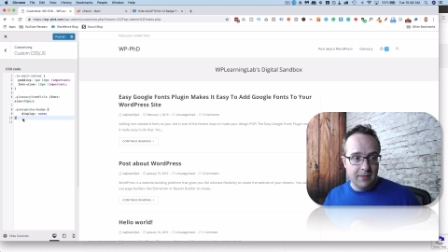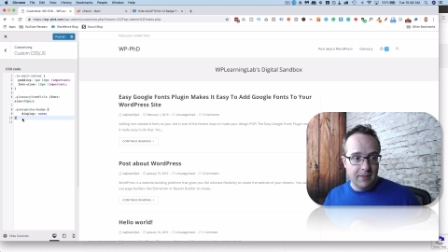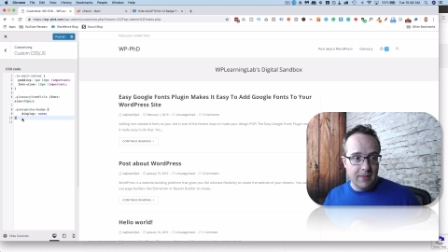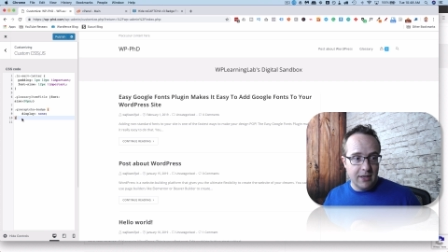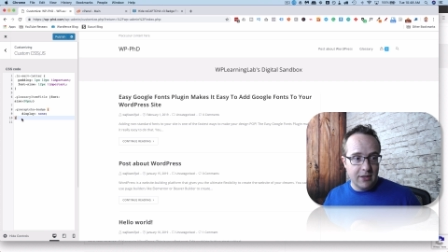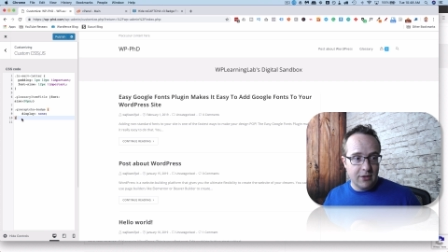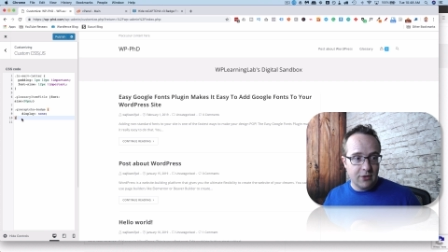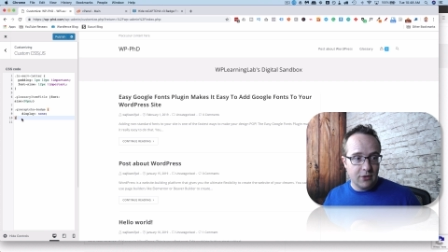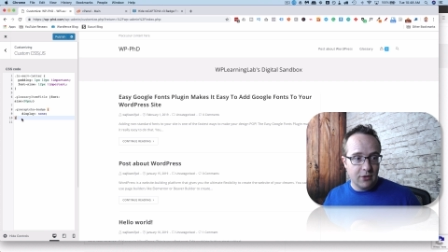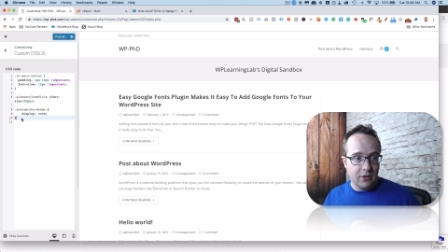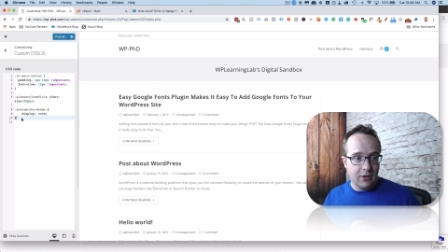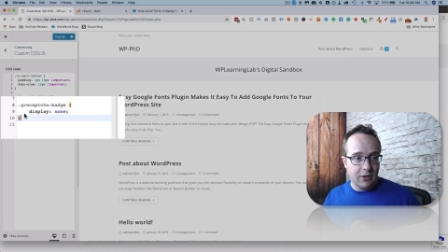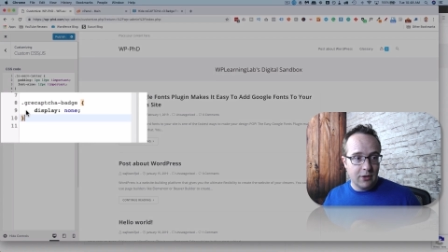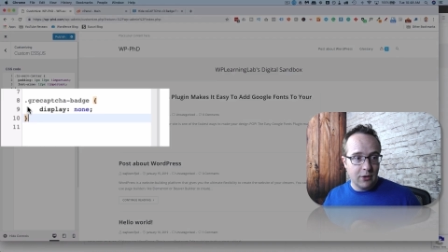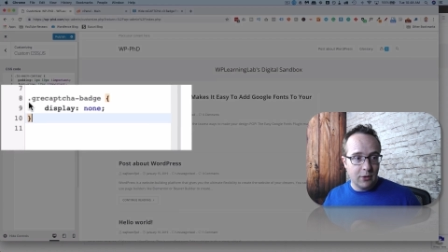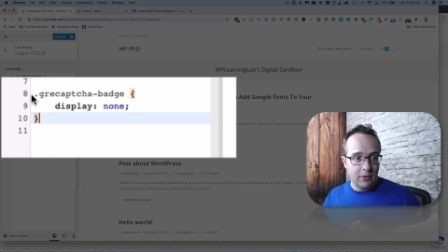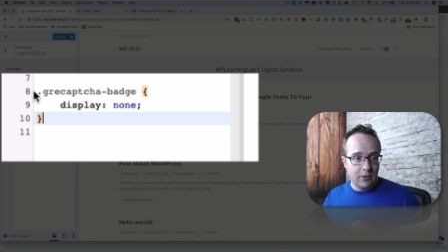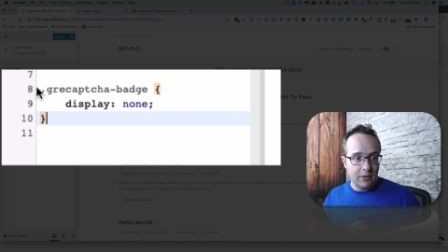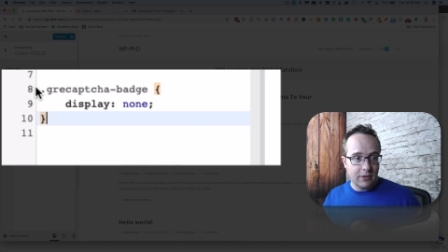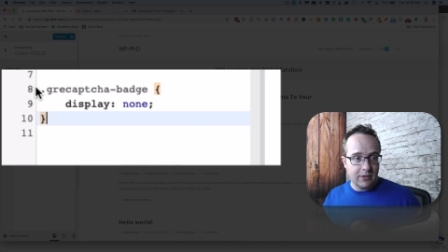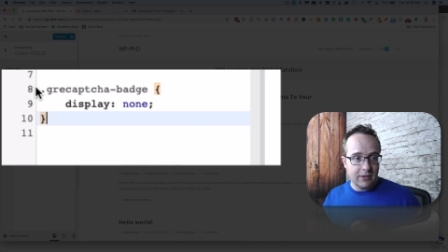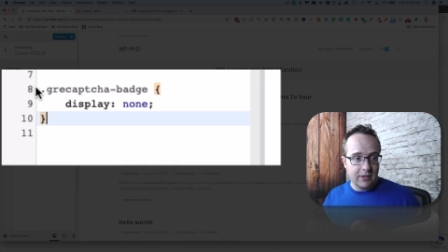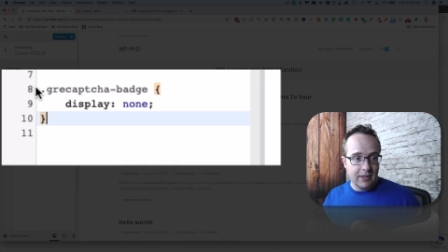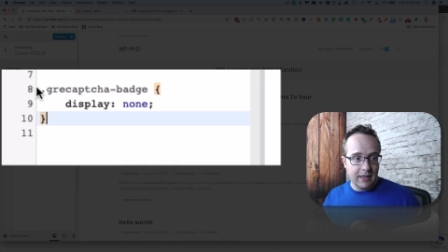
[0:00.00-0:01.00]
Make sure your code
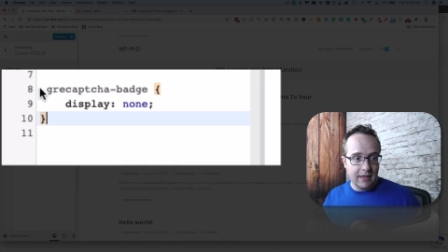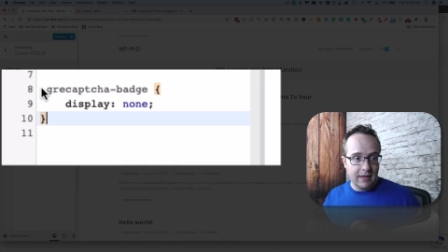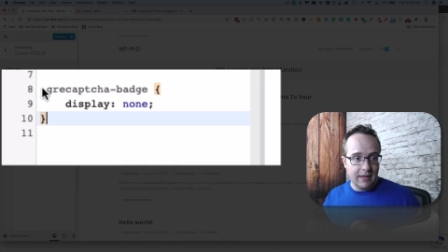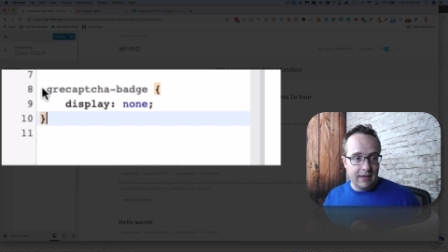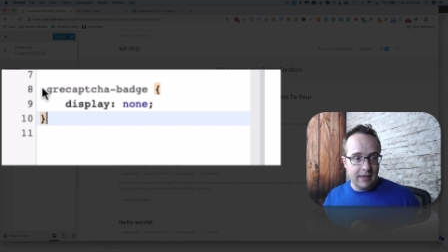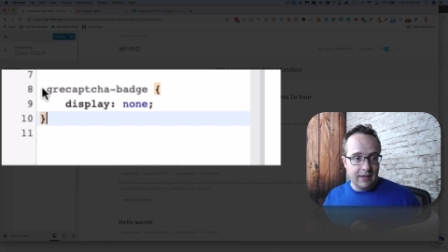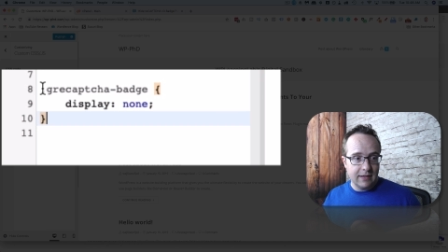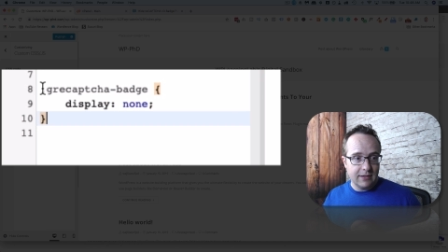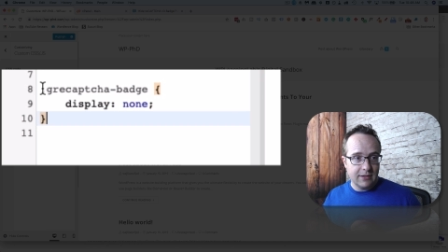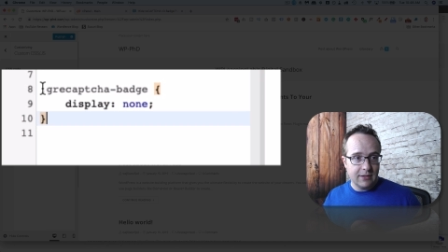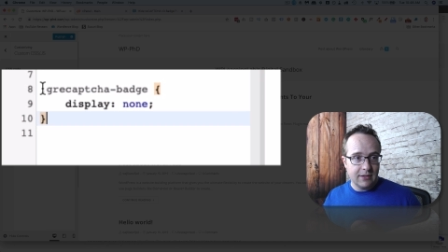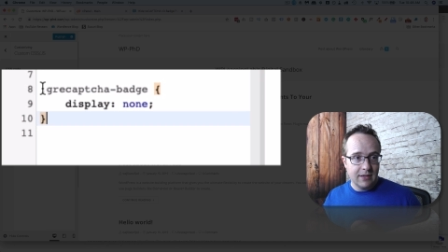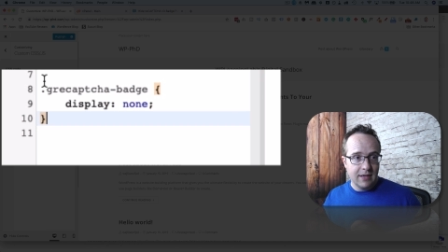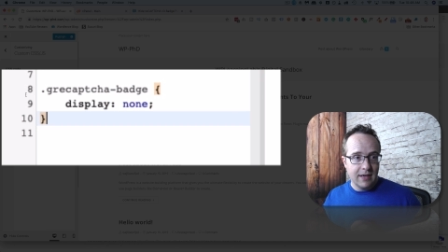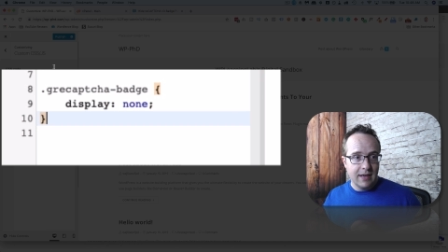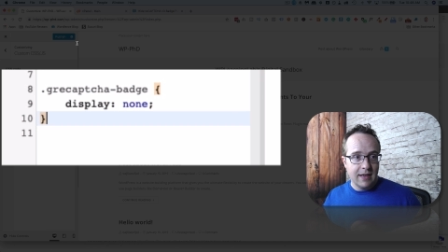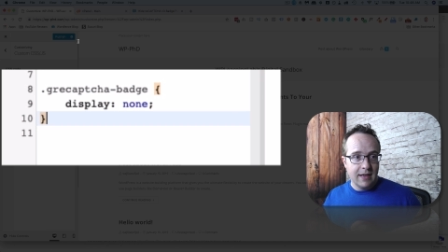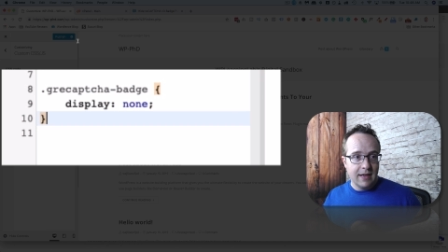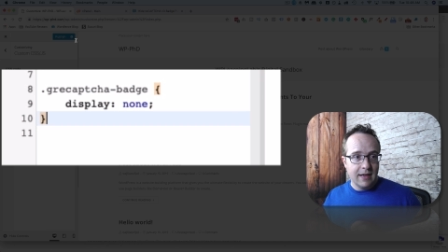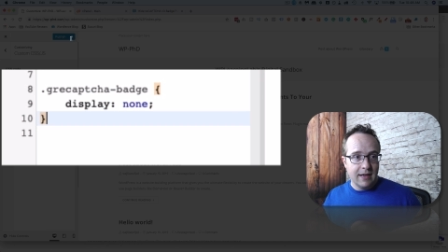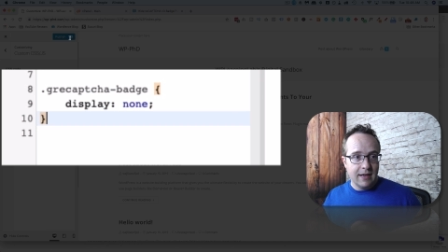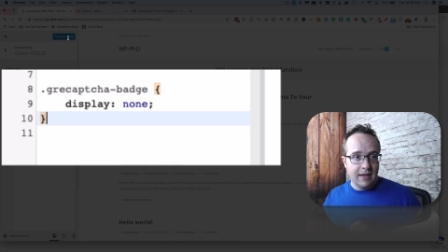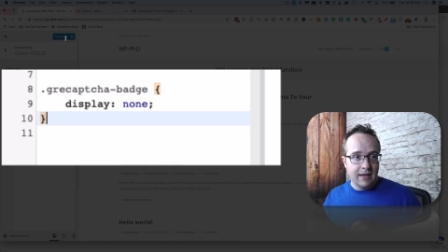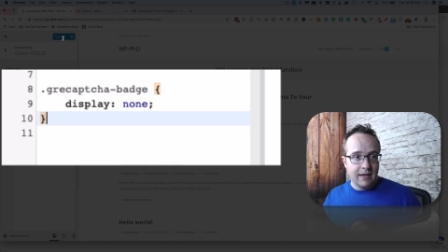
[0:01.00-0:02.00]
looks like this.
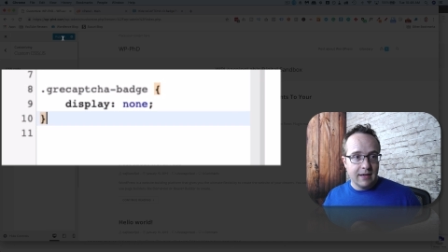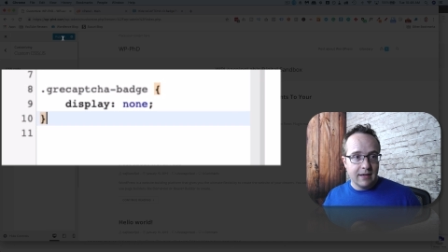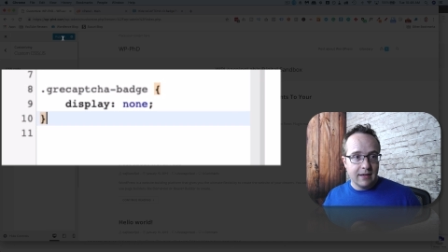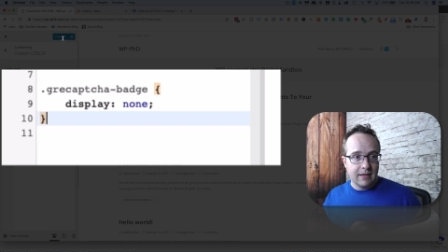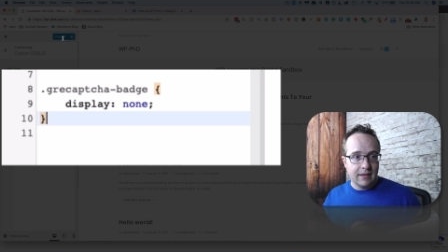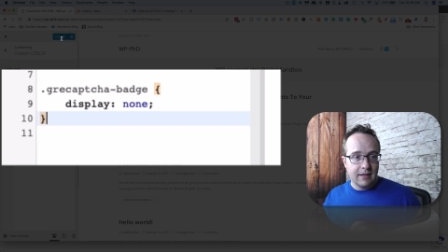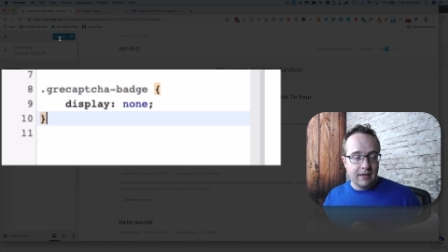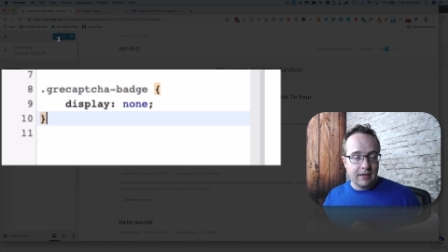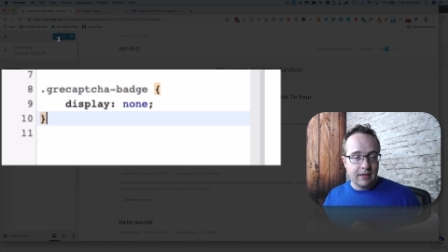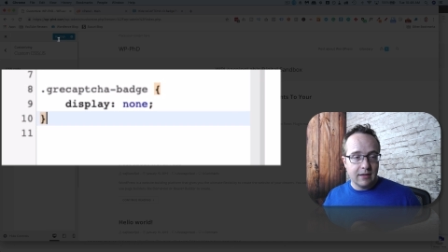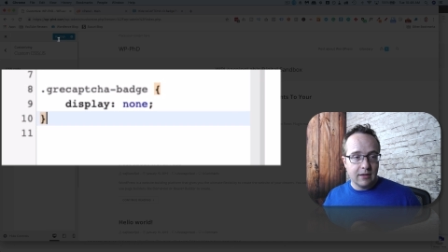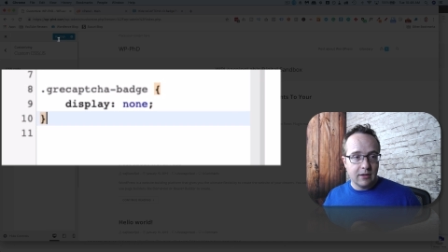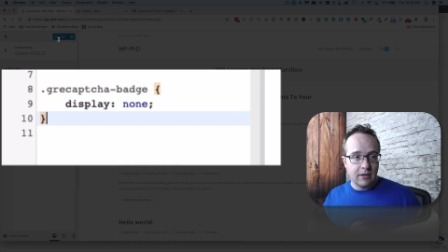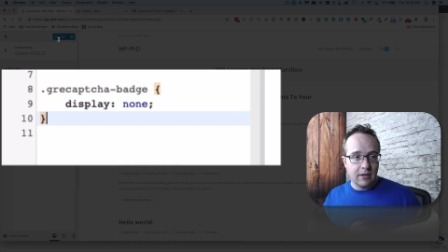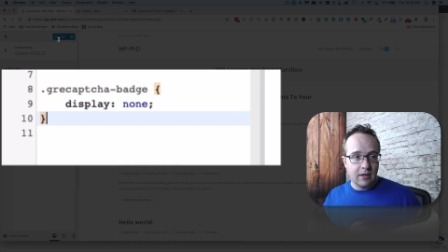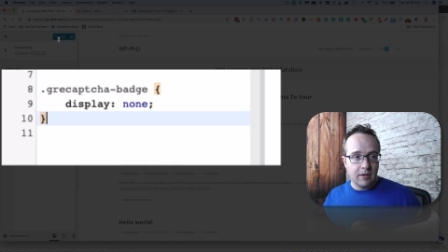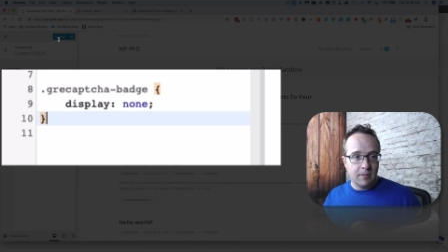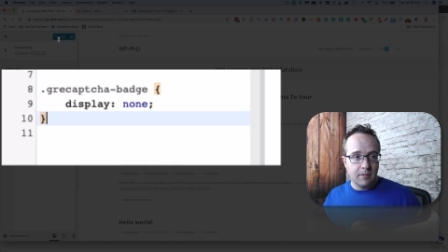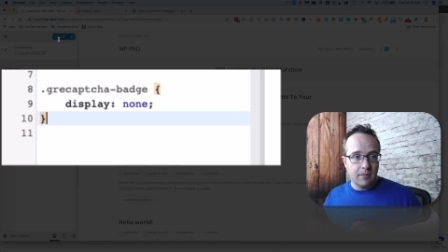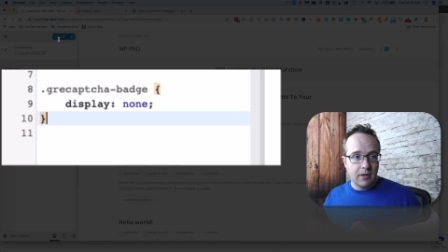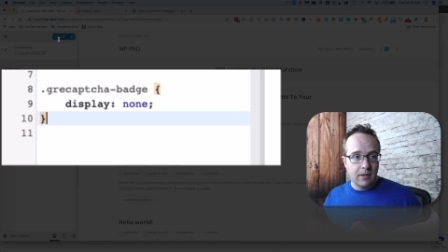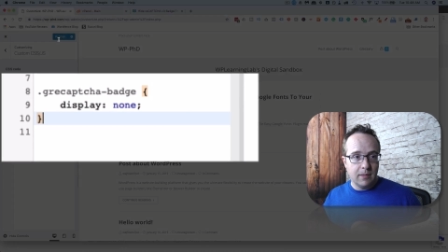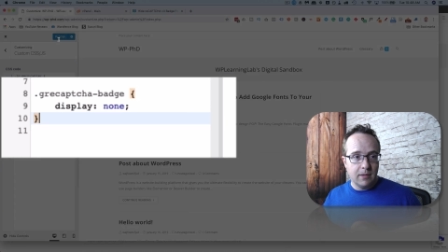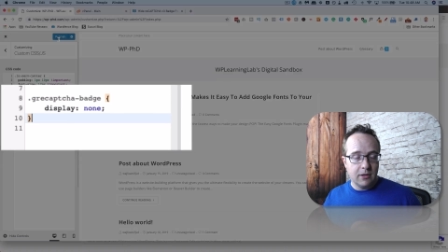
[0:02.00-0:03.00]
Then click
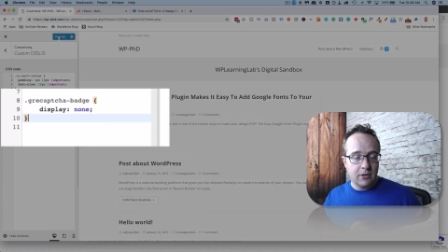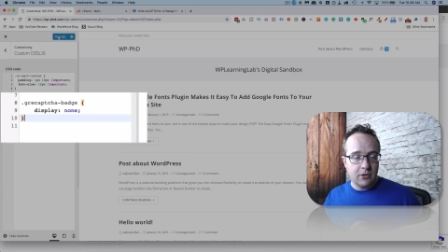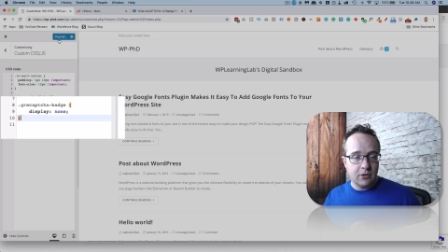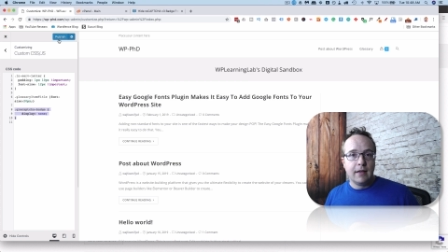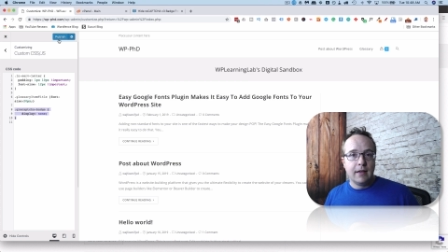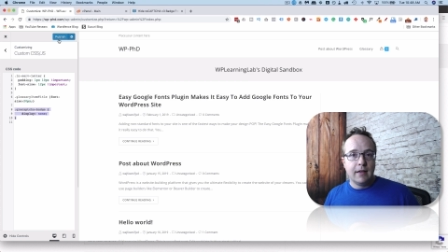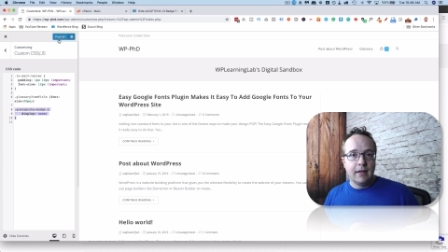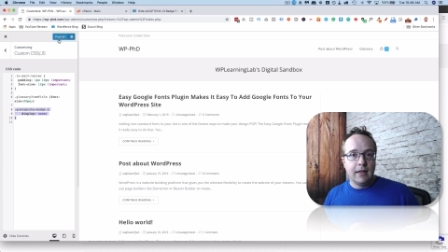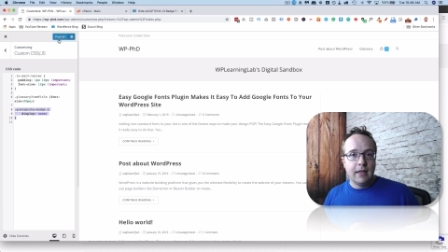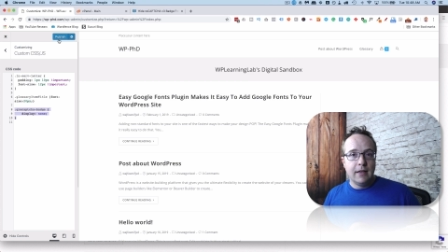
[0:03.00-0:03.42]
on Publish.